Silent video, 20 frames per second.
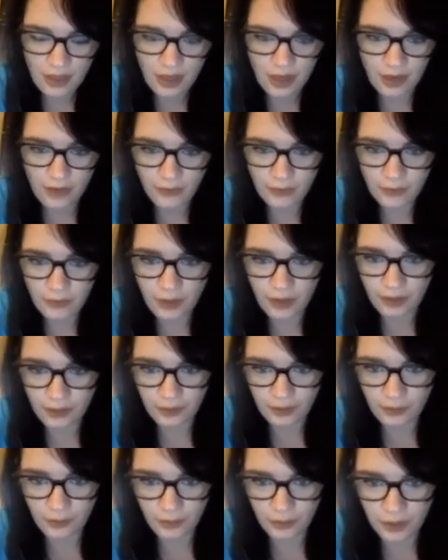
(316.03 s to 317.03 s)
Of the
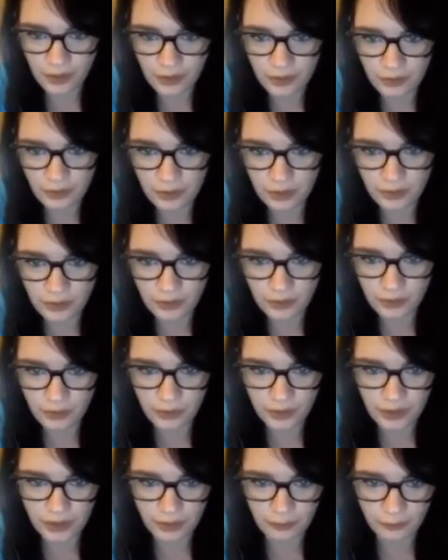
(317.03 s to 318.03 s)
following, which movie
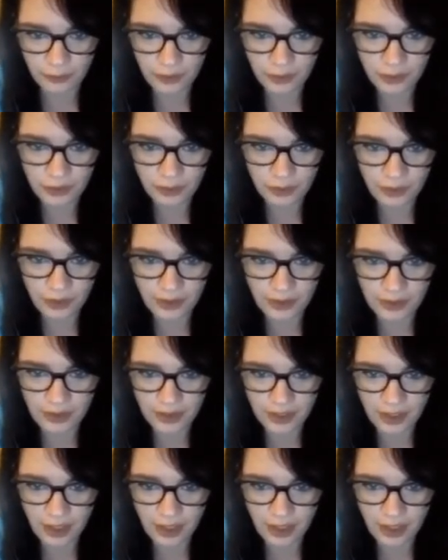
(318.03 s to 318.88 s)
was the first Walt Disney